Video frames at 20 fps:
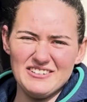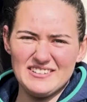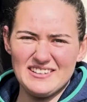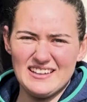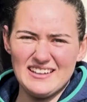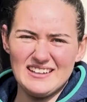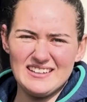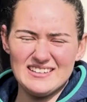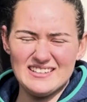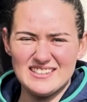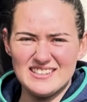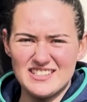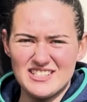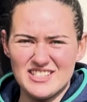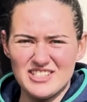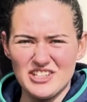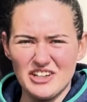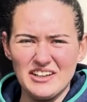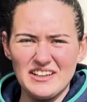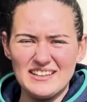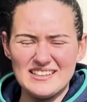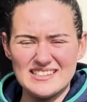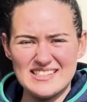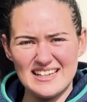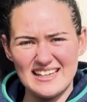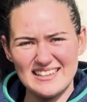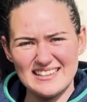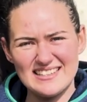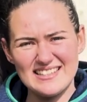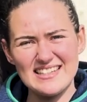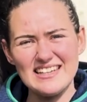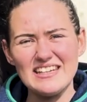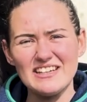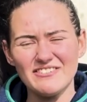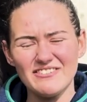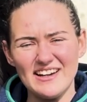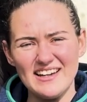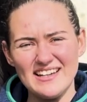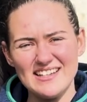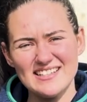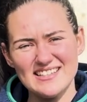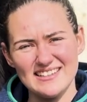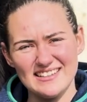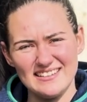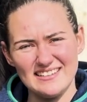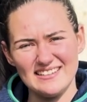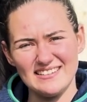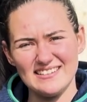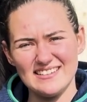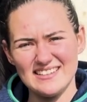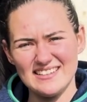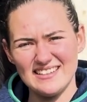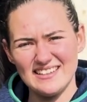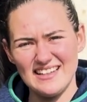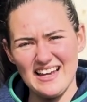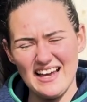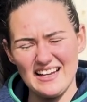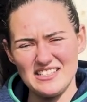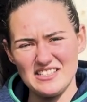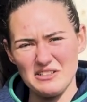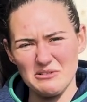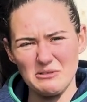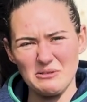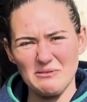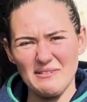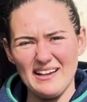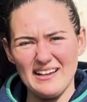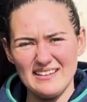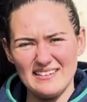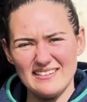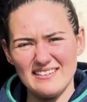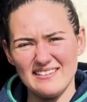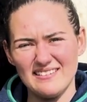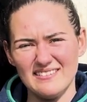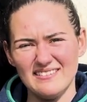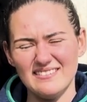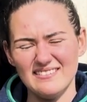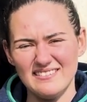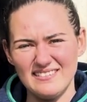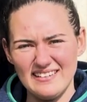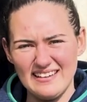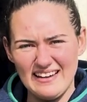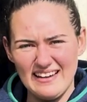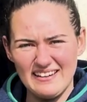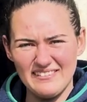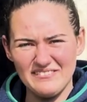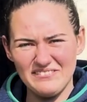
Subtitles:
they're dying to see you racing and doing well. So yeah.